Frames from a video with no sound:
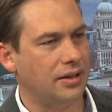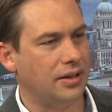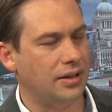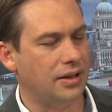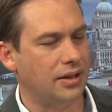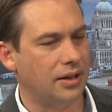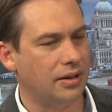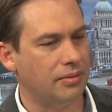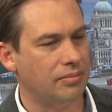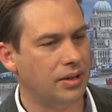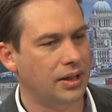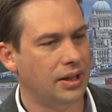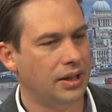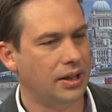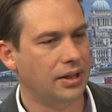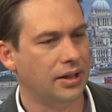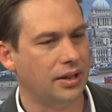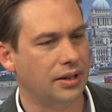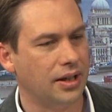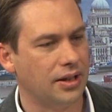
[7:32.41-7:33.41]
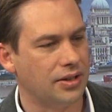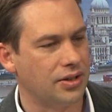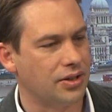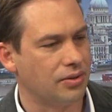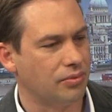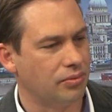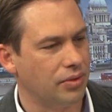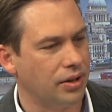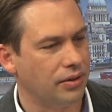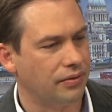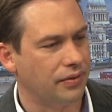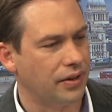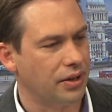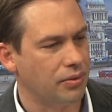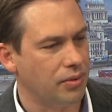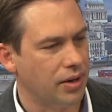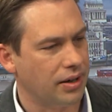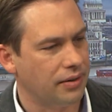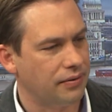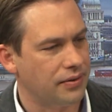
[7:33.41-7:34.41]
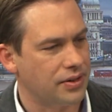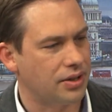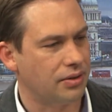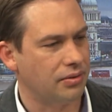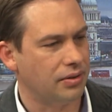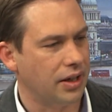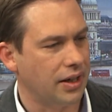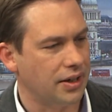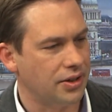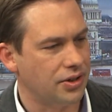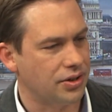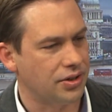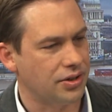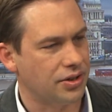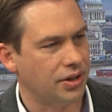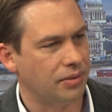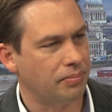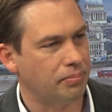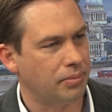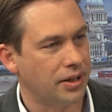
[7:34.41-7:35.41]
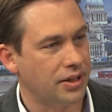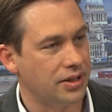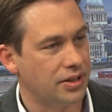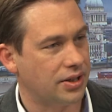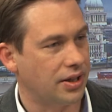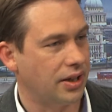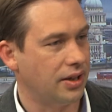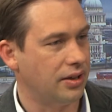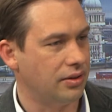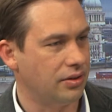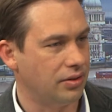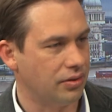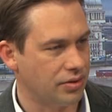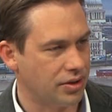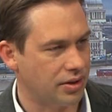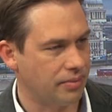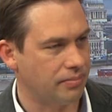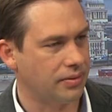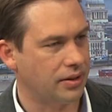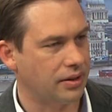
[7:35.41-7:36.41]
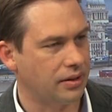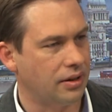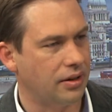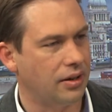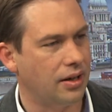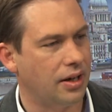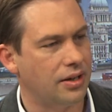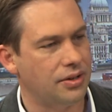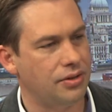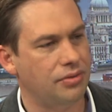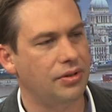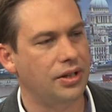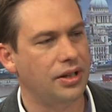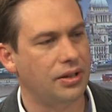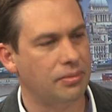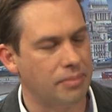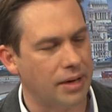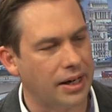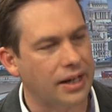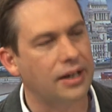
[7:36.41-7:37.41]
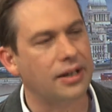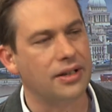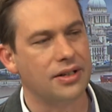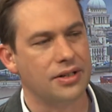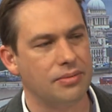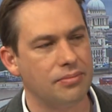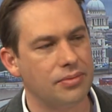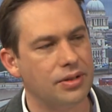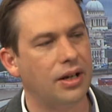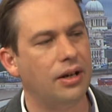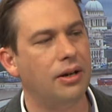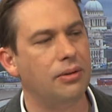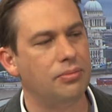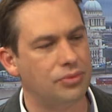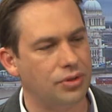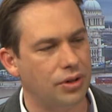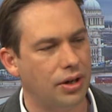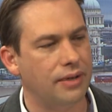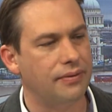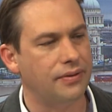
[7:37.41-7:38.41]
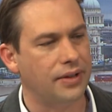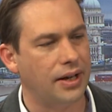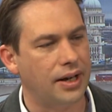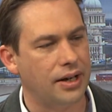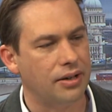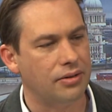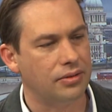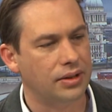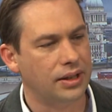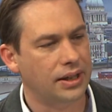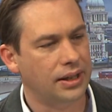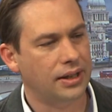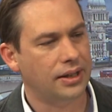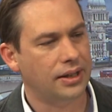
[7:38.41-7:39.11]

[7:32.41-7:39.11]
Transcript: And that doesn't work very well if it's a relationship-based sale or something like that. You need a mechanism to help drive that out.